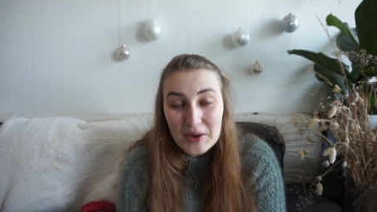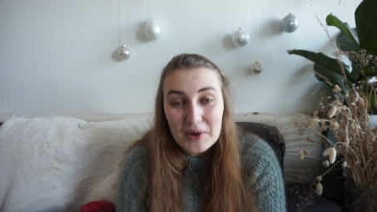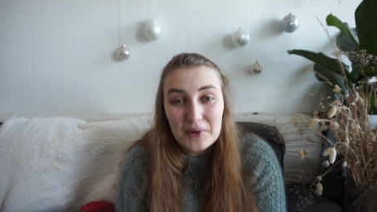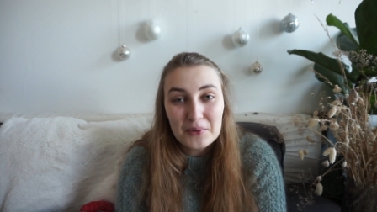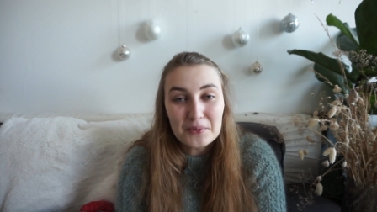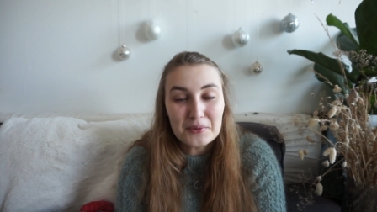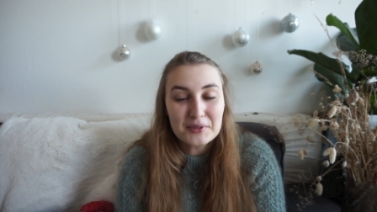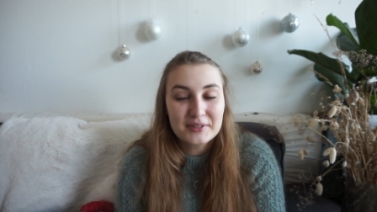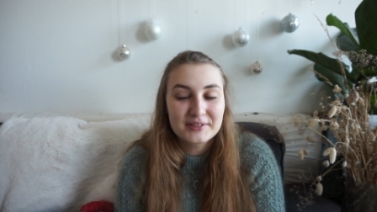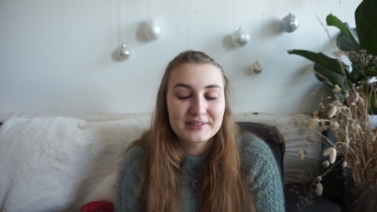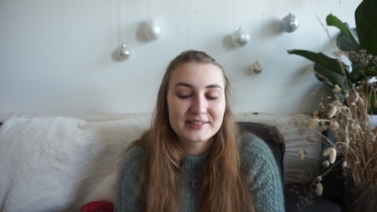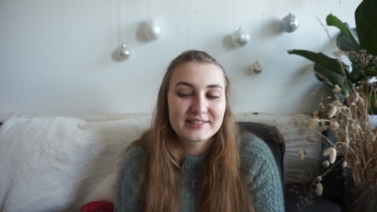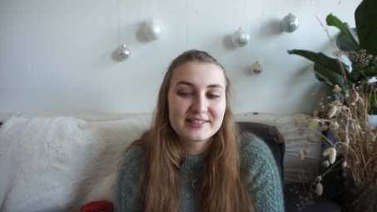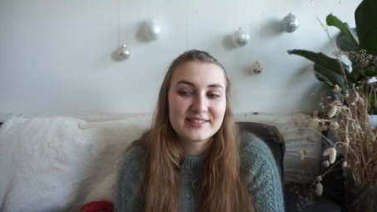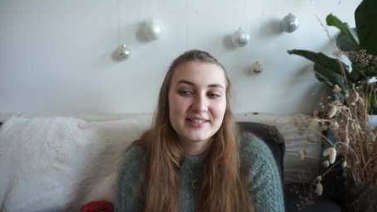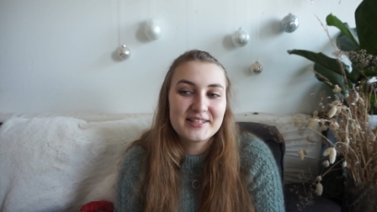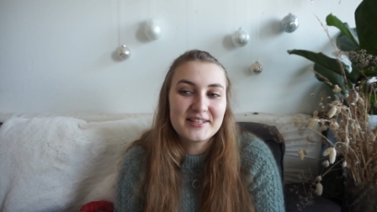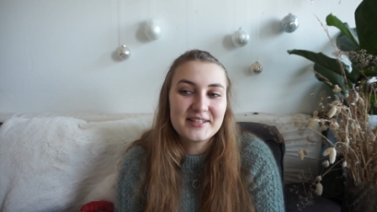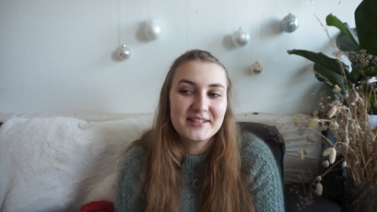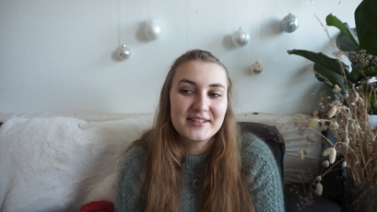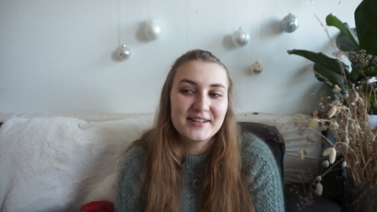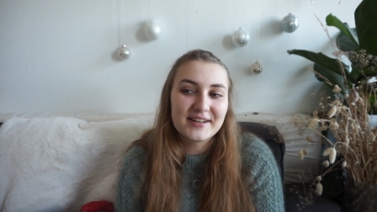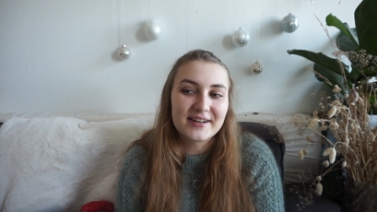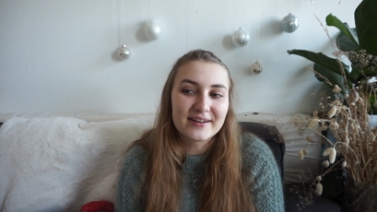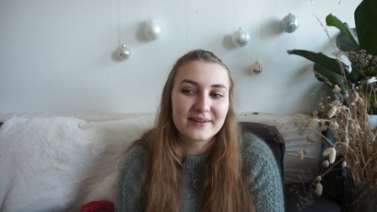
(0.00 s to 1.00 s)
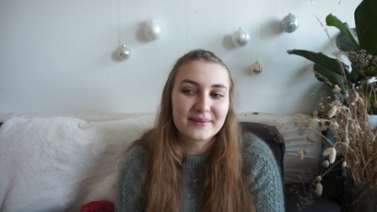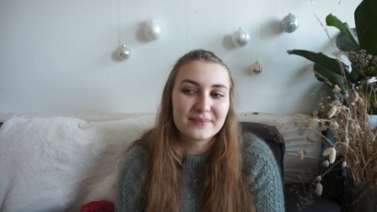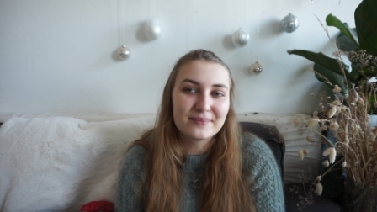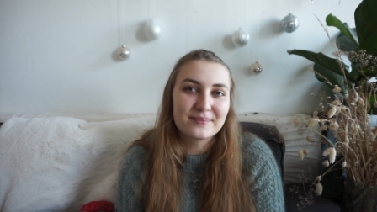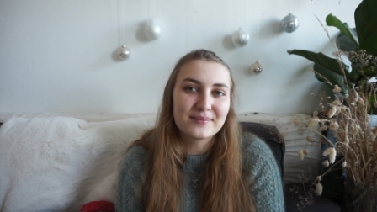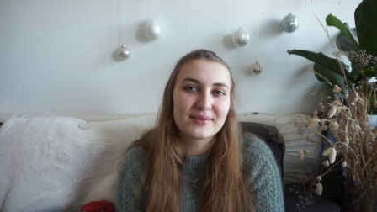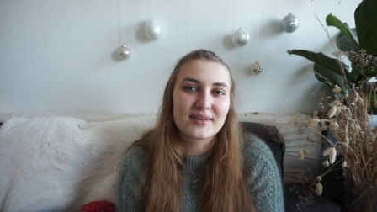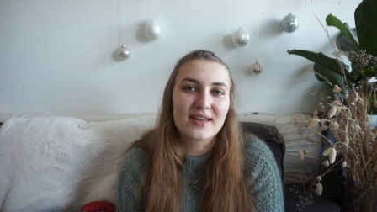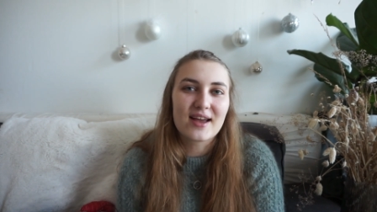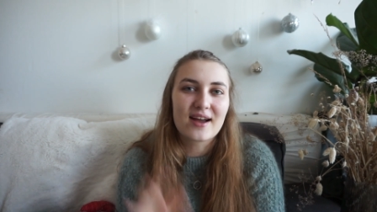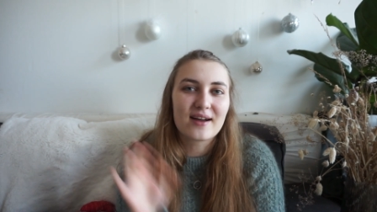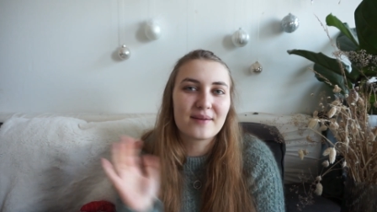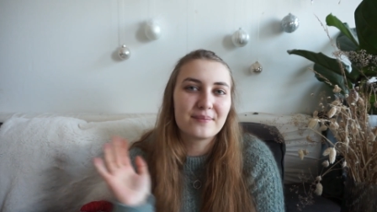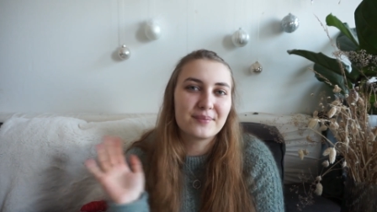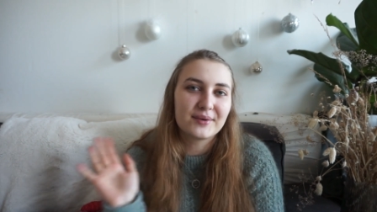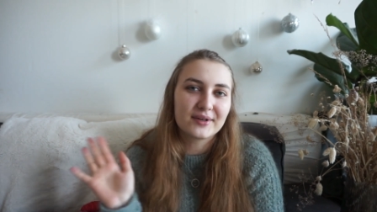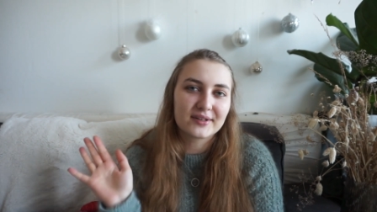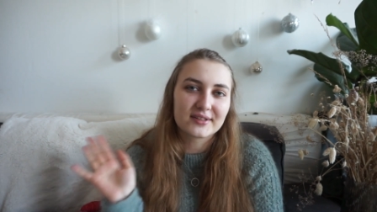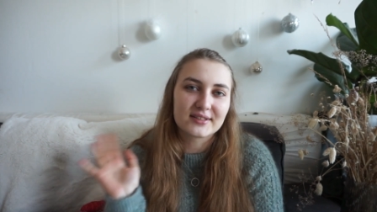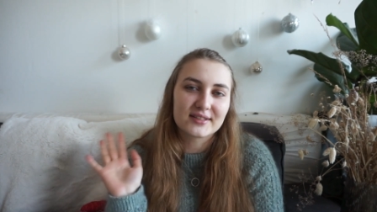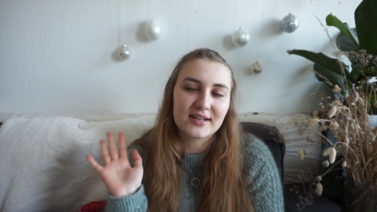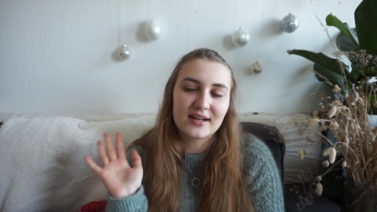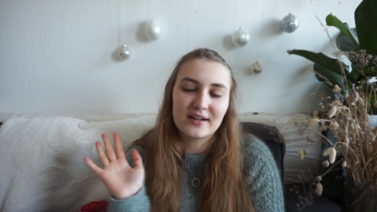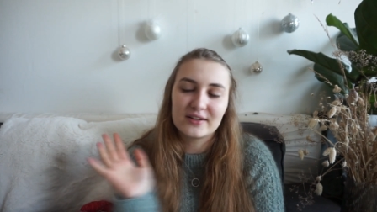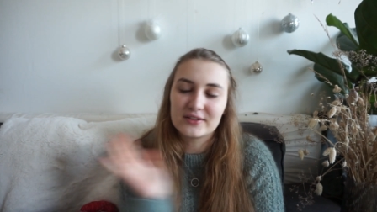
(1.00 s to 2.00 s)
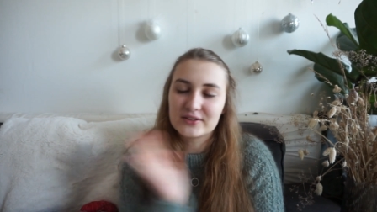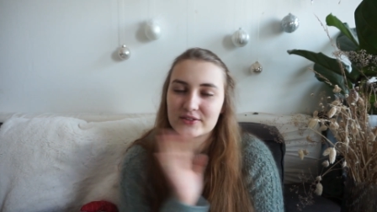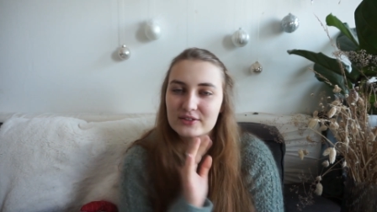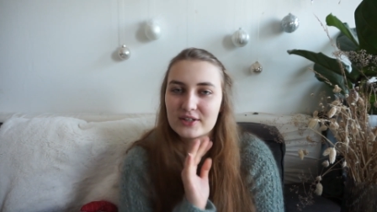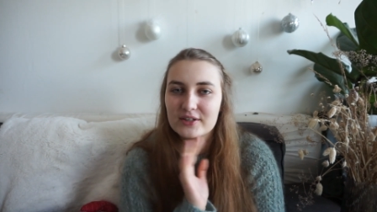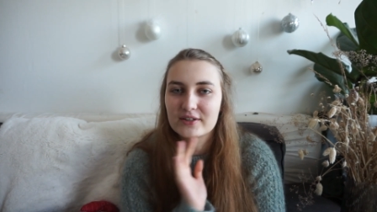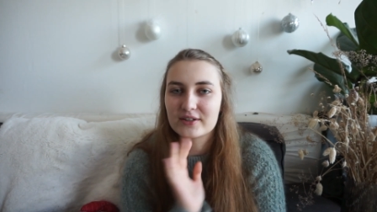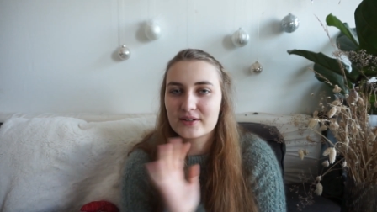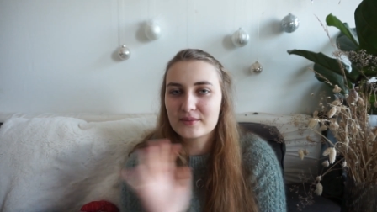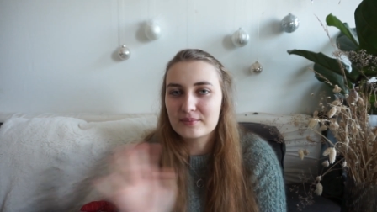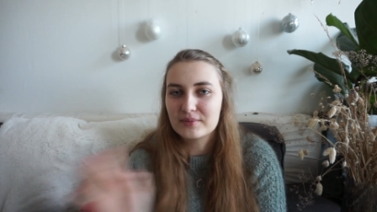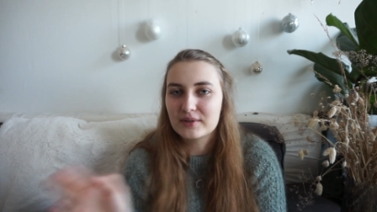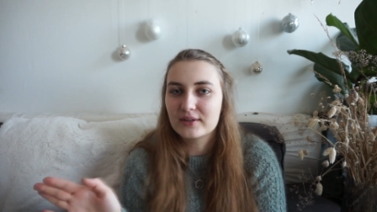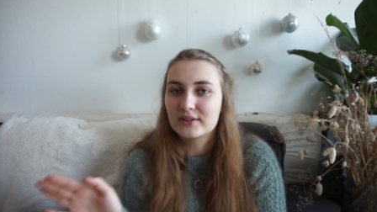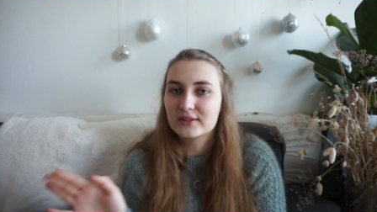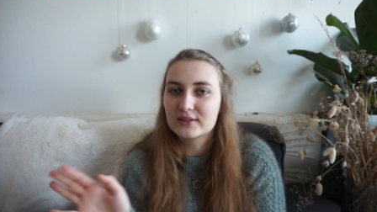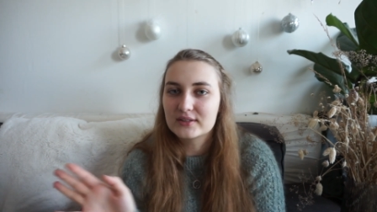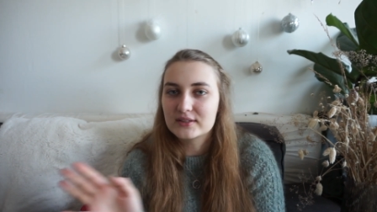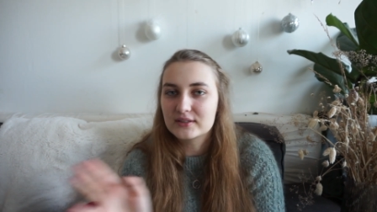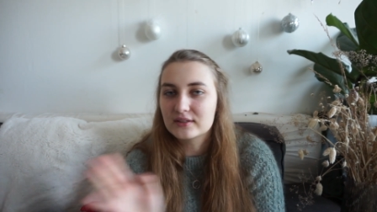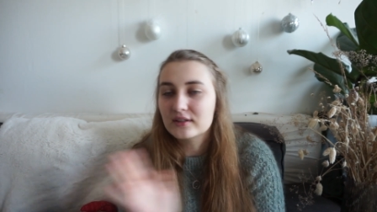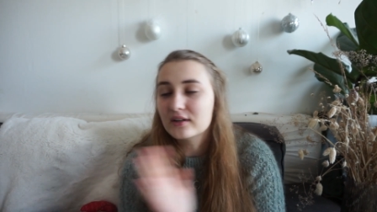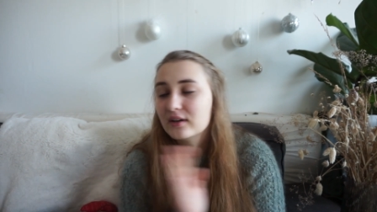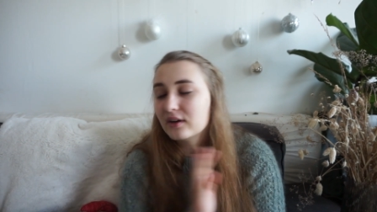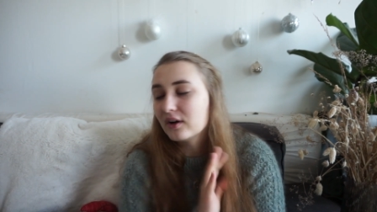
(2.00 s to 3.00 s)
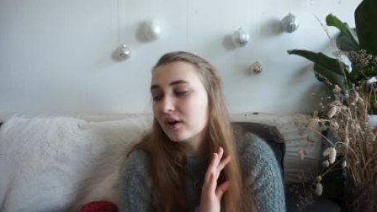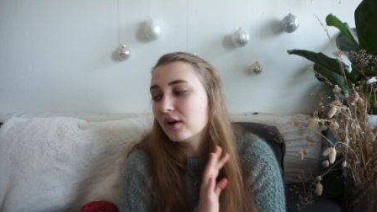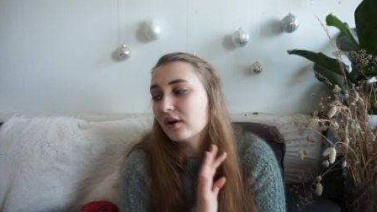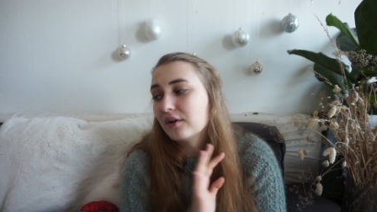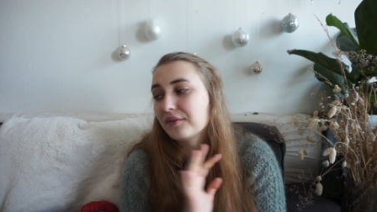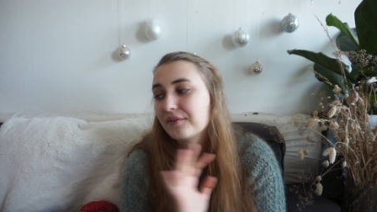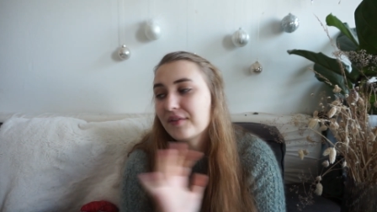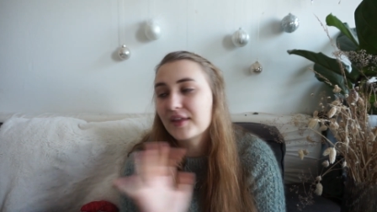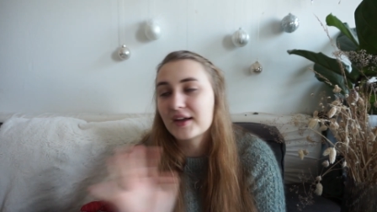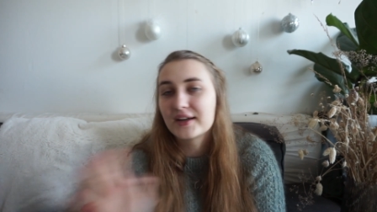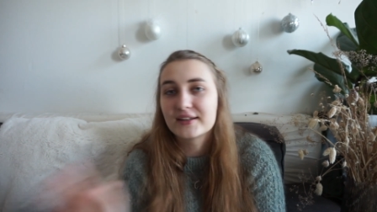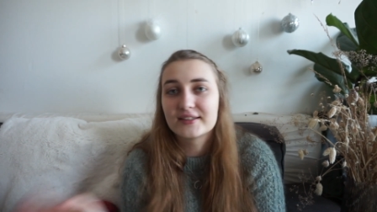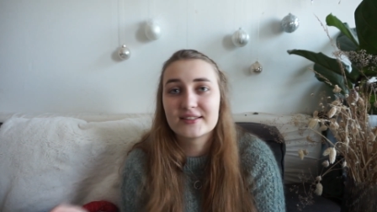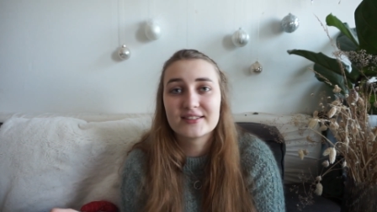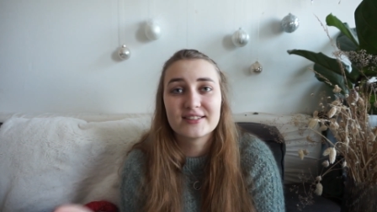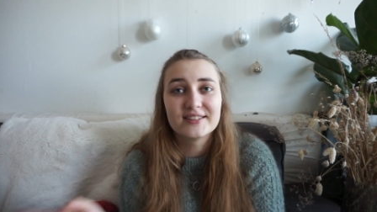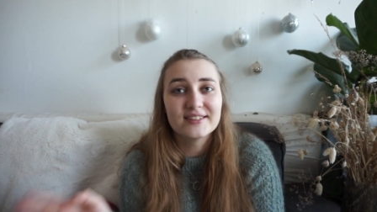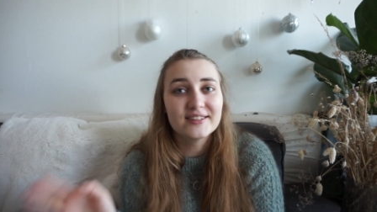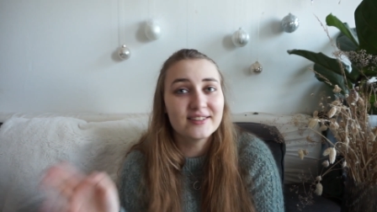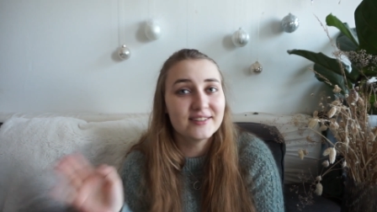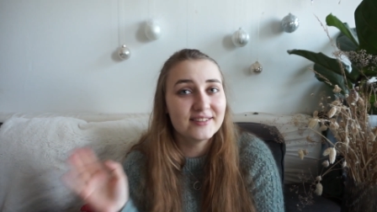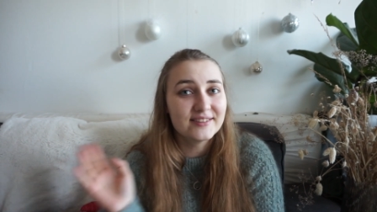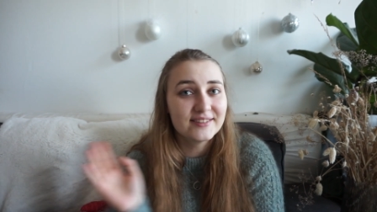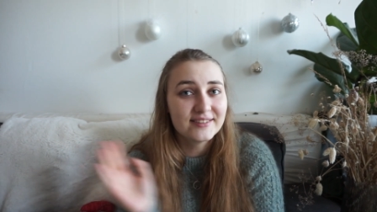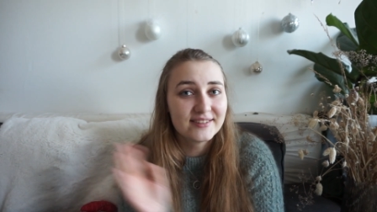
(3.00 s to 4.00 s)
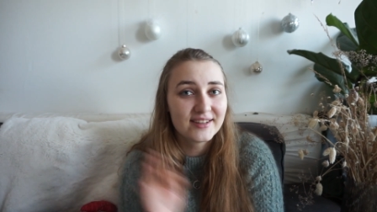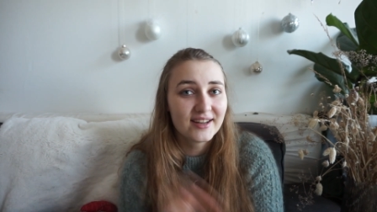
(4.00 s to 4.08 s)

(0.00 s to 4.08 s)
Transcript: We'll see. But I'll talk about all of that in